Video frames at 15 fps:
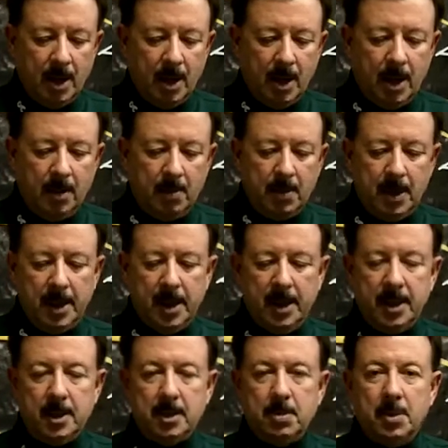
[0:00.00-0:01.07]
but
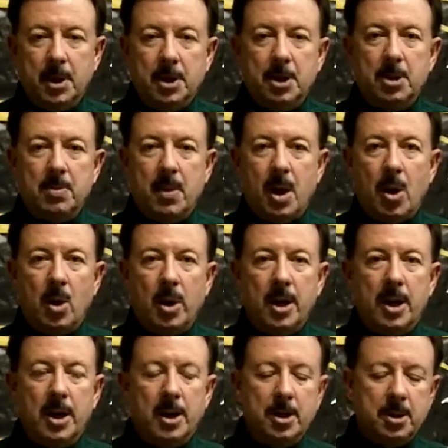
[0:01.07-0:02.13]
it is much smaller
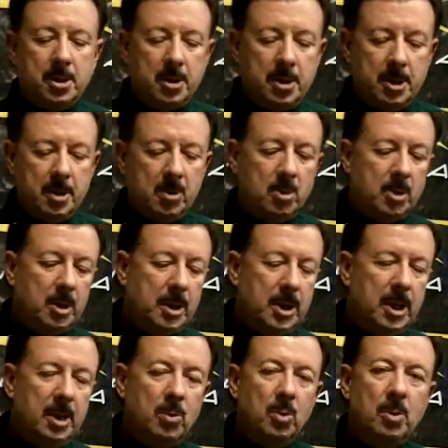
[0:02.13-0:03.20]
here. So this one
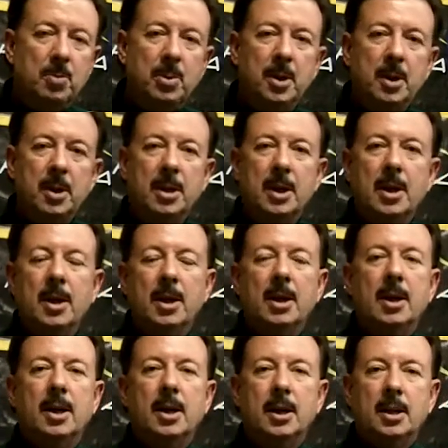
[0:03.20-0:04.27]
again would put
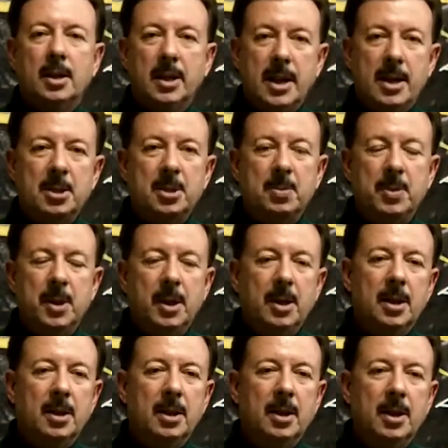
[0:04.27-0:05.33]
less
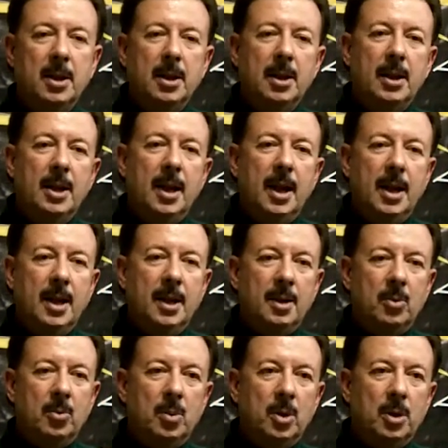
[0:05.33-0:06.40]
spin
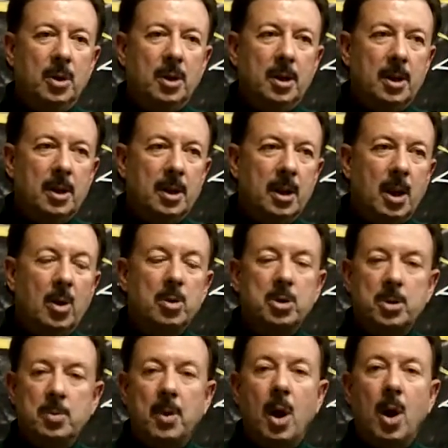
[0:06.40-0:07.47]
and would launch the